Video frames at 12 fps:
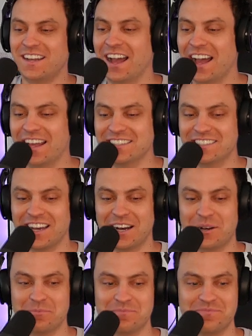And
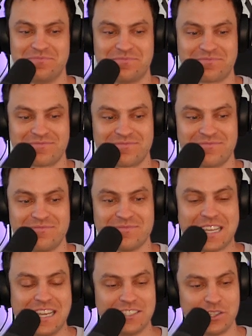um,
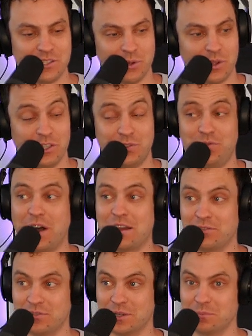I answer the door. There's
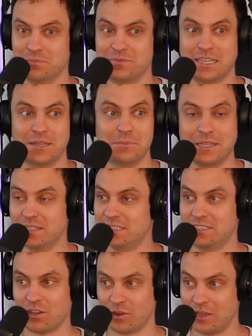five of them. They
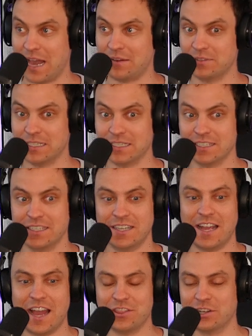immediately start laughing,
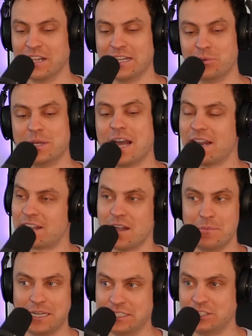mm-hmm. and they're like, "We got to
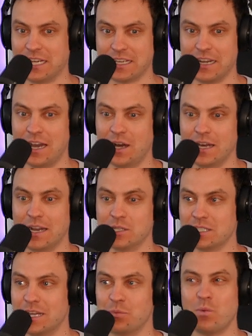come in and check it out." And I
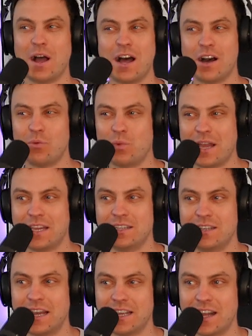was okay. like, "Well,
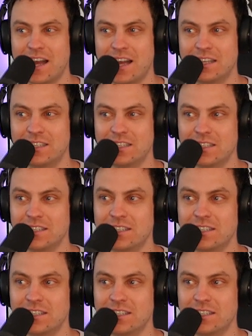wait, hang on."